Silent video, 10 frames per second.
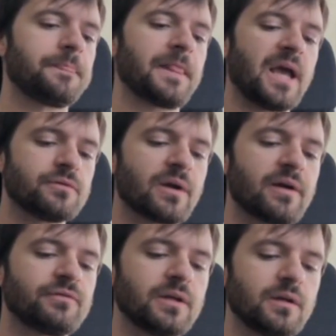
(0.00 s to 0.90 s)
Hate
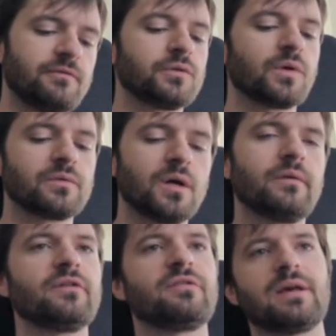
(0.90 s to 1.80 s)
drafting, if you don't know,
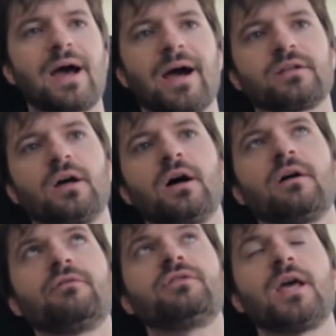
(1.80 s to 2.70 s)
is the act
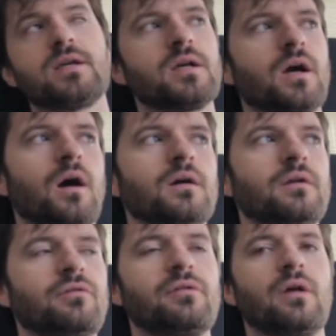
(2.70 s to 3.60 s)
of taking
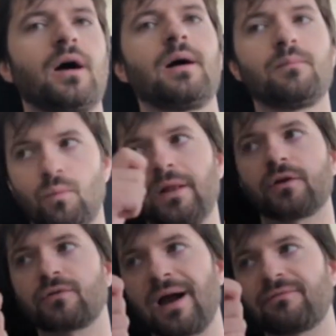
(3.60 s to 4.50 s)
cards while you're
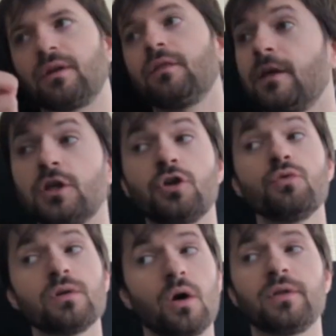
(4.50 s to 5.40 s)
drafting that you
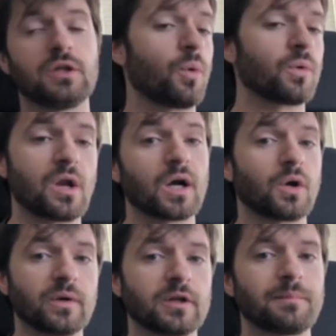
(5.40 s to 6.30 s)
know that you're not
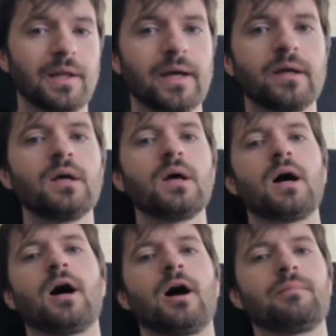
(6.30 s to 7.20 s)
going to play.
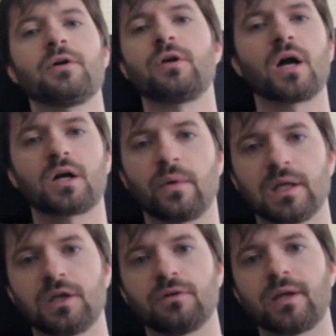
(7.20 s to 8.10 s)
They're not going
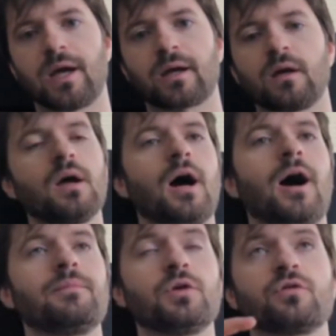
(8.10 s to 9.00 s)
into your deck.
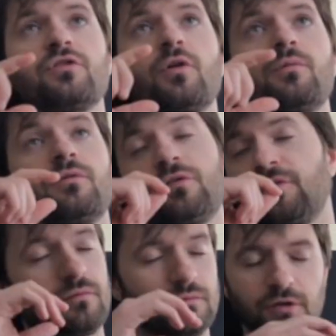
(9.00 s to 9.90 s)
You're
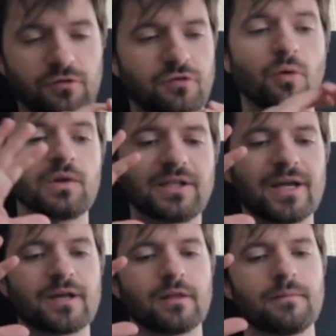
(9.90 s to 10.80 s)
just solely
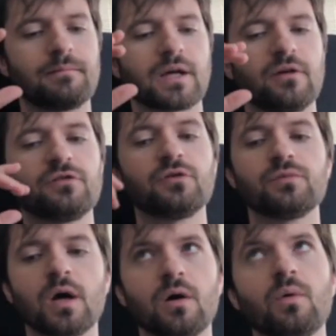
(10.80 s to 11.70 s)
taking them because you
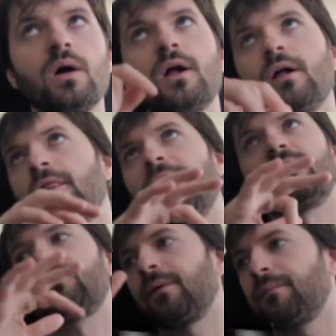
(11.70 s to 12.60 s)
know that
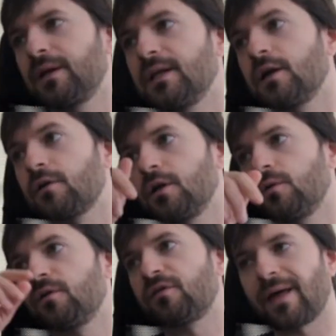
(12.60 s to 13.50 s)
somebody near
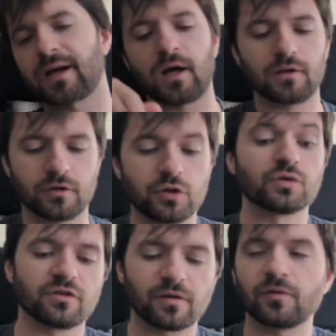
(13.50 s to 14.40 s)
you is in that color,
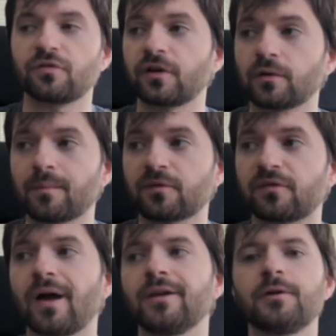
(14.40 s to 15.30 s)
usually someone sitting right
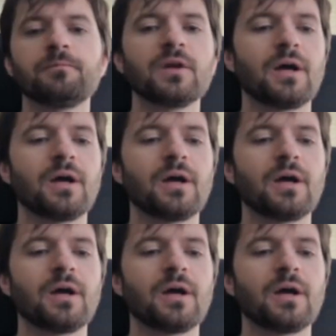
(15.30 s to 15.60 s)
beside you.